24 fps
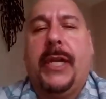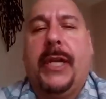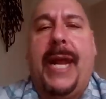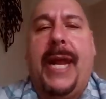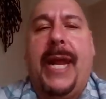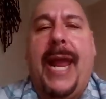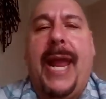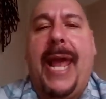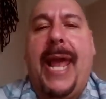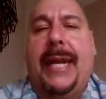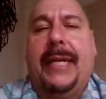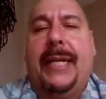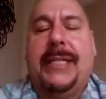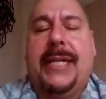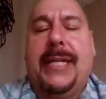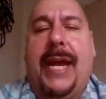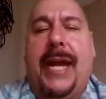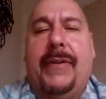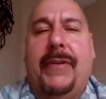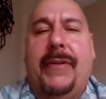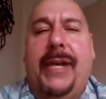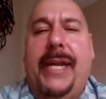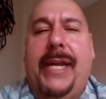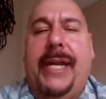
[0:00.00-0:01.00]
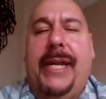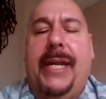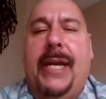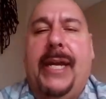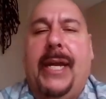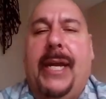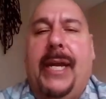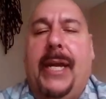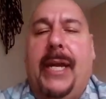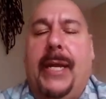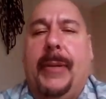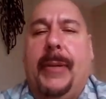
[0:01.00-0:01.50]
looking at a Tyree
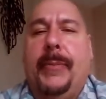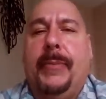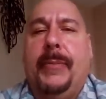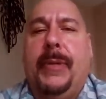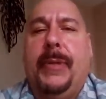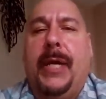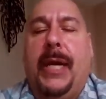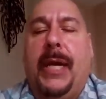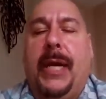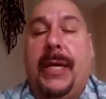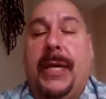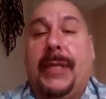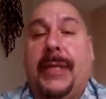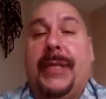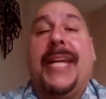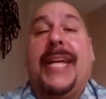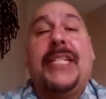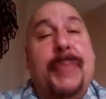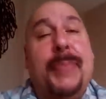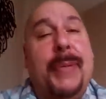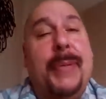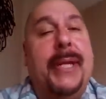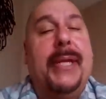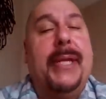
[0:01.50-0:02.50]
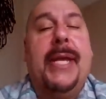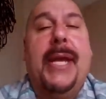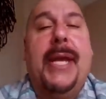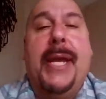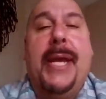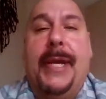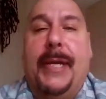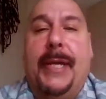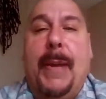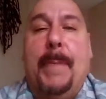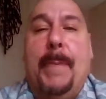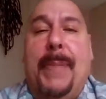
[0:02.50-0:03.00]
Gillespie
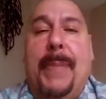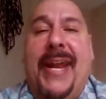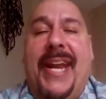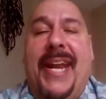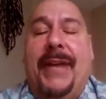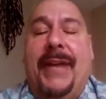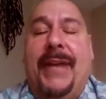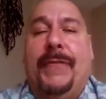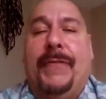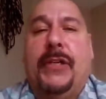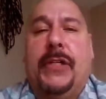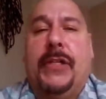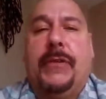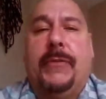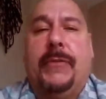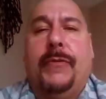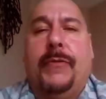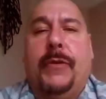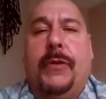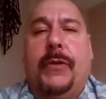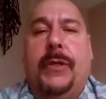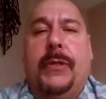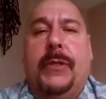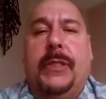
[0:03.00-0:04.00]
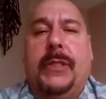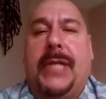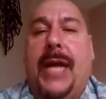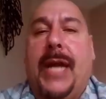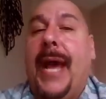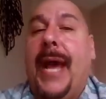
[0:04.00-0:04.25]
competing for